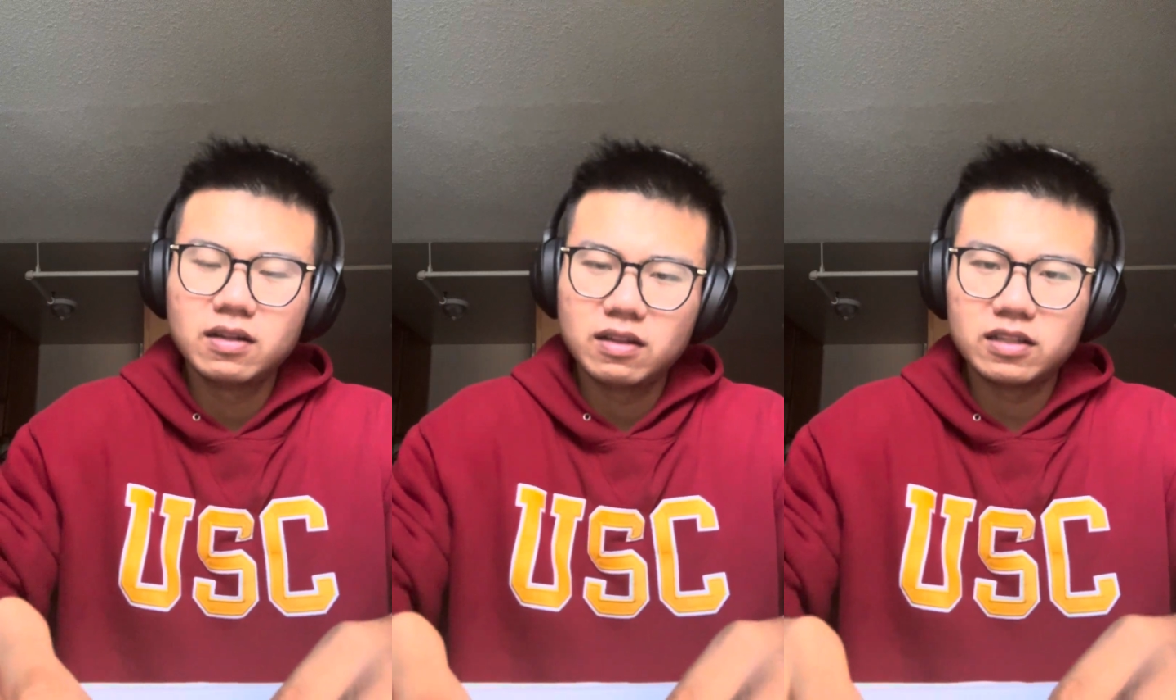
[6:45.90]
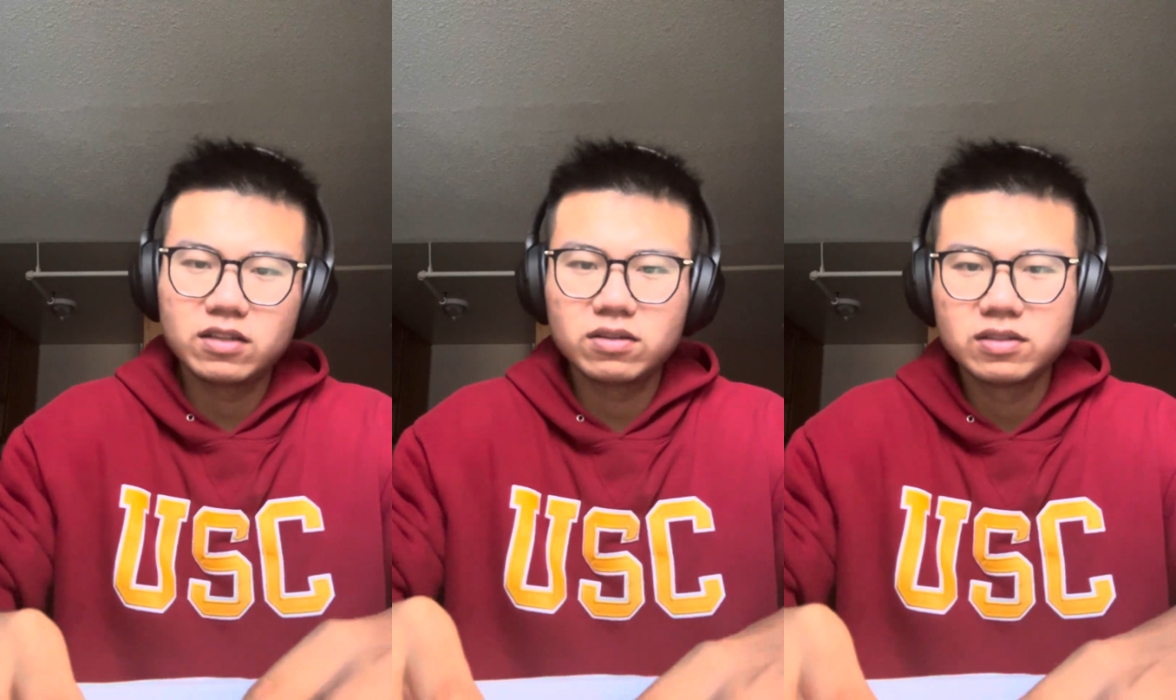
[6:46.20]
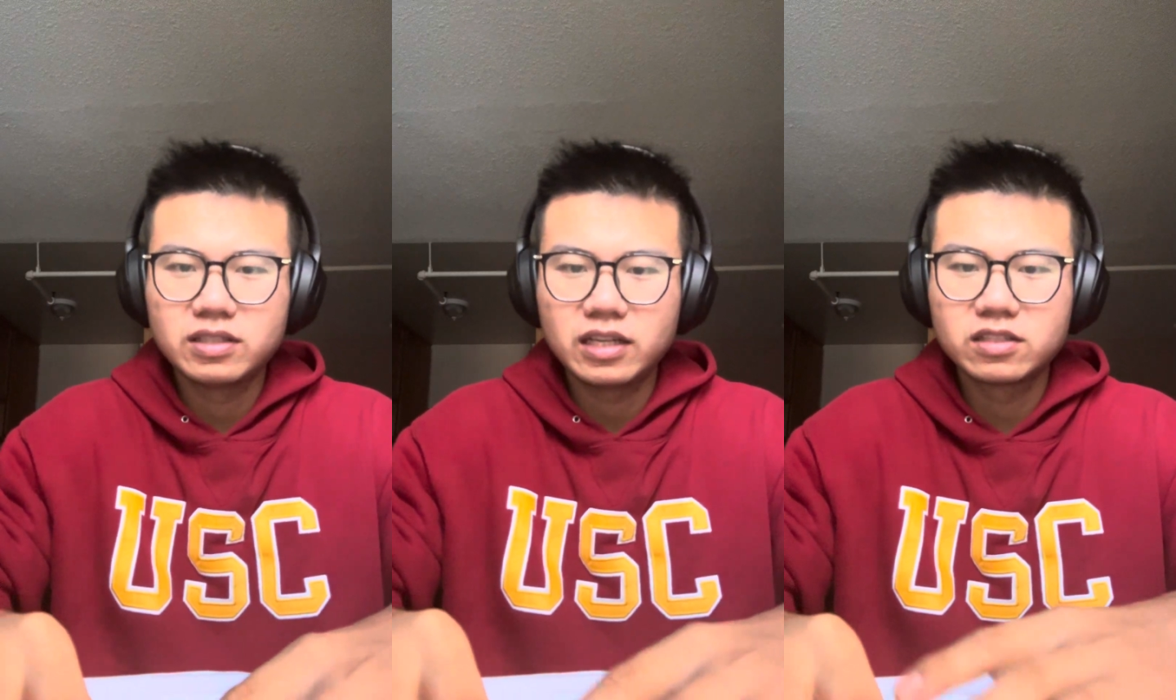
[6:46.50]
that's all.
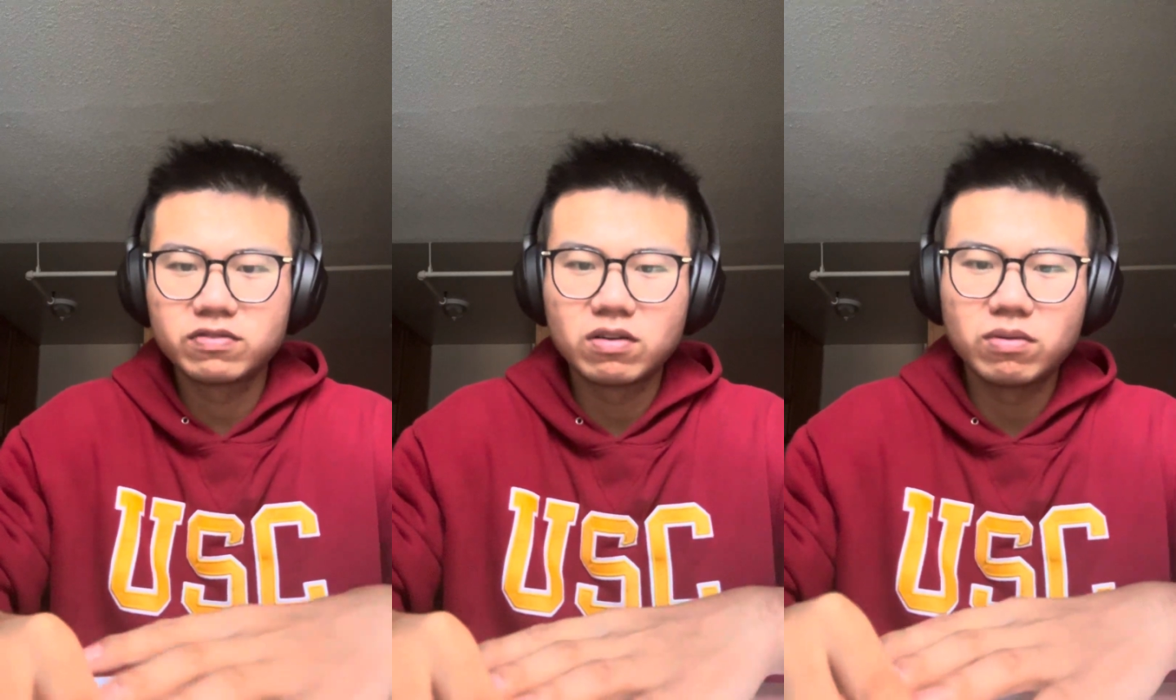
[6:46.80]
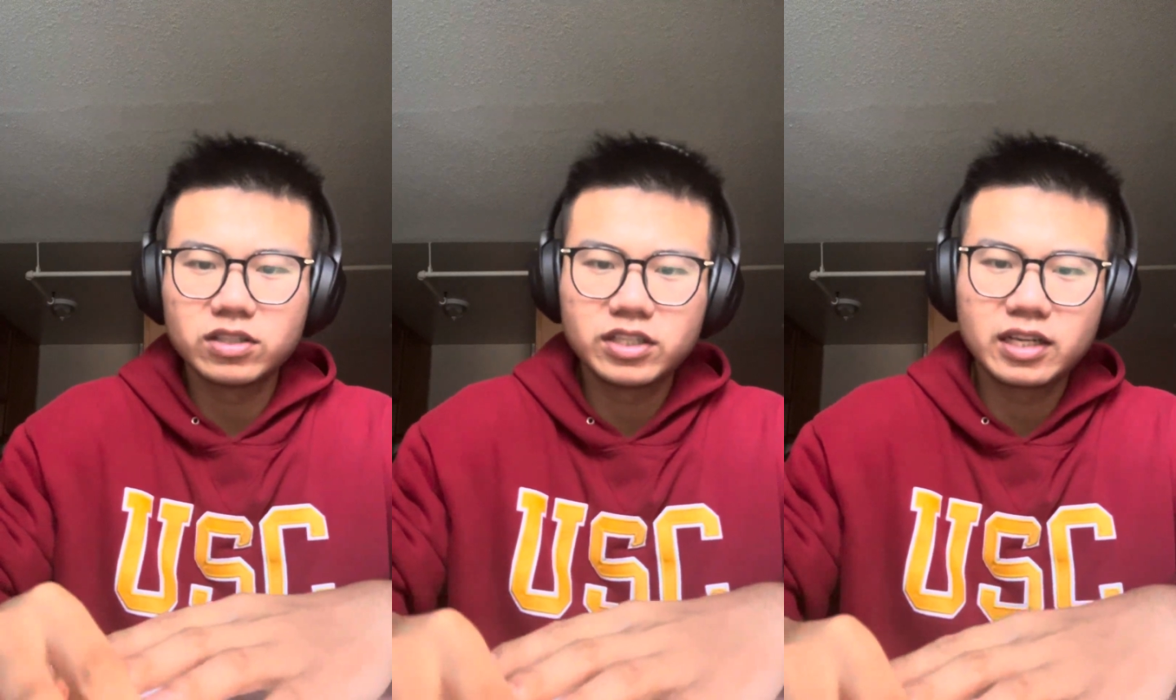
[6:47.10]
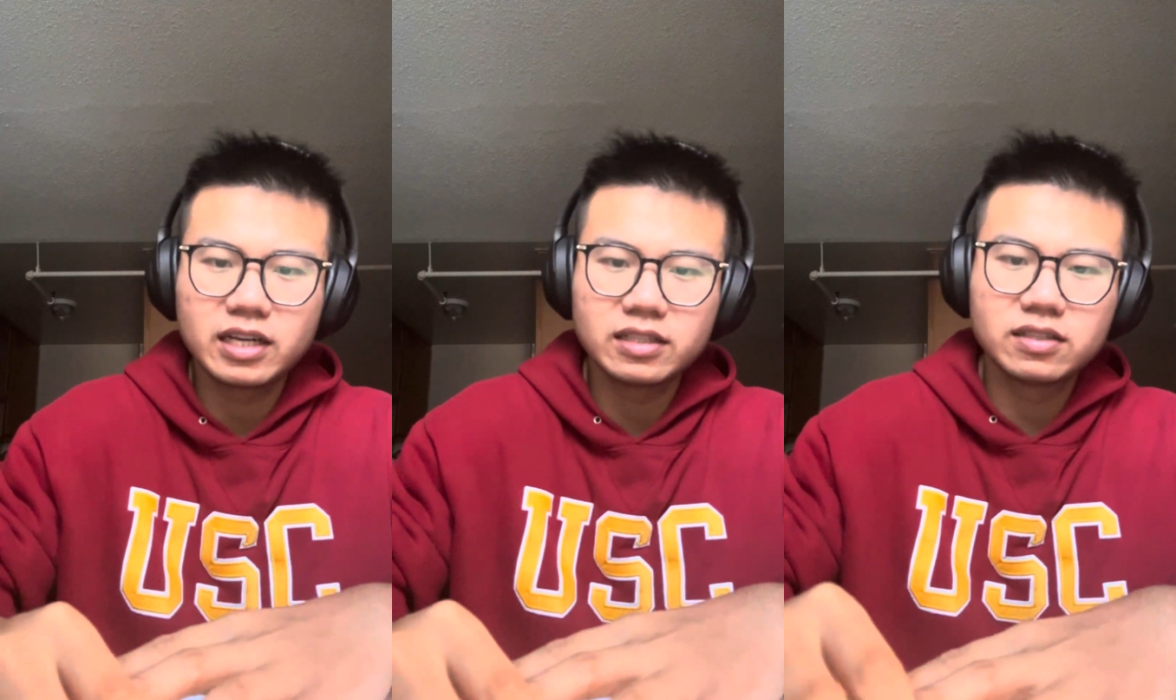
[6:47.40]
Thanks for watching,
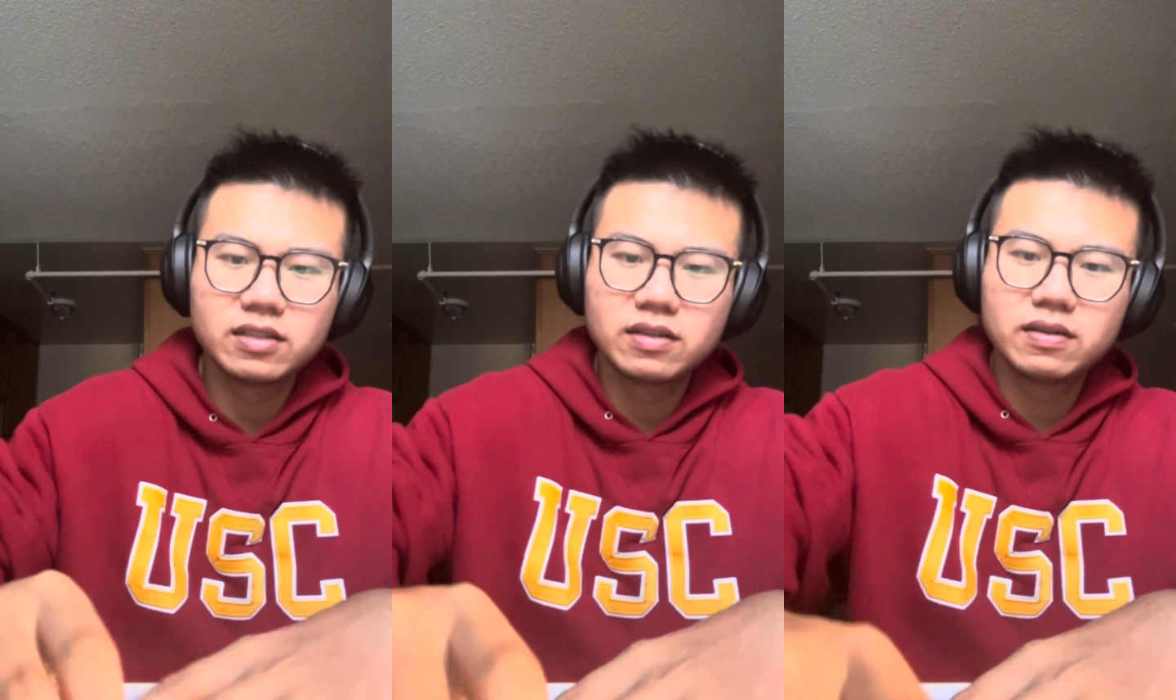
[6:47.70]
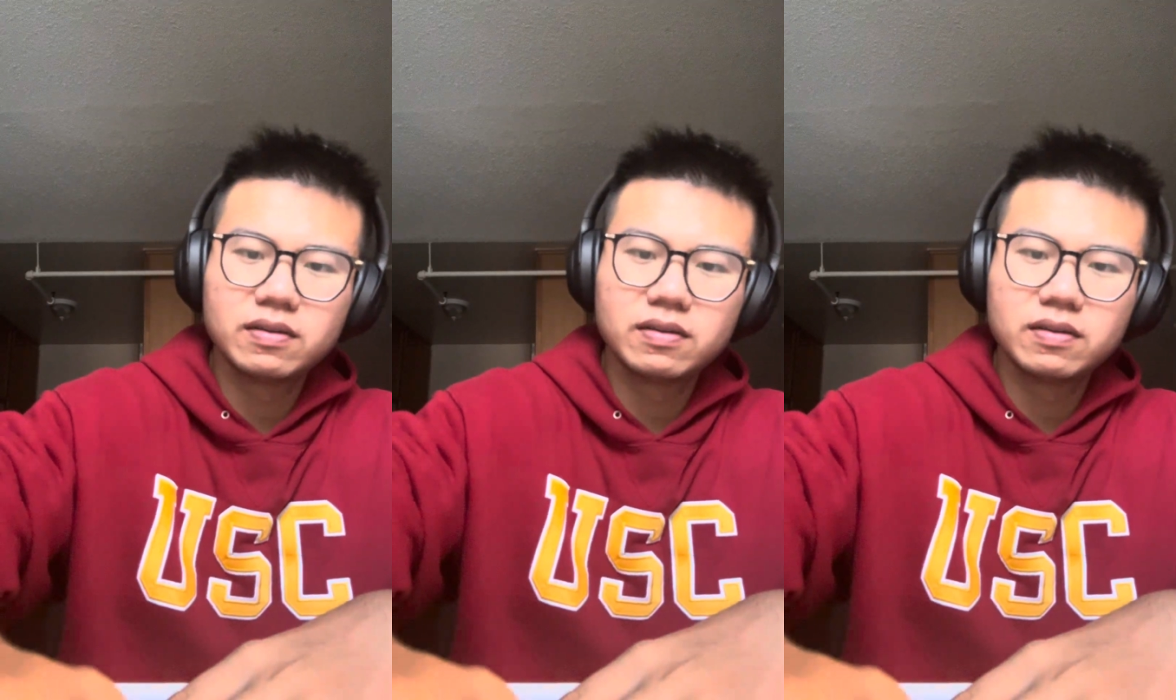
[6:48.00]
guys.